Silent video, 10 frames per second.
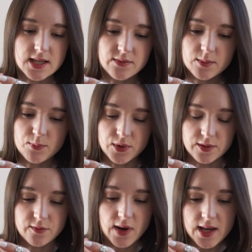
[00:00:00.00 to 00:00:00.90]
7.5
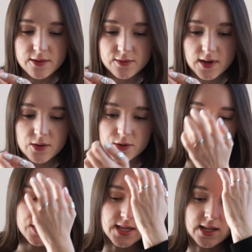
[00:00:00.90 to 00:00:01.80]
out
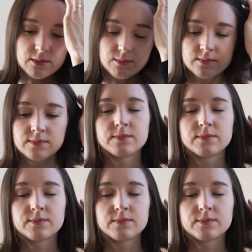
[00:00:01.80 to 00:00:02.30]
of 10.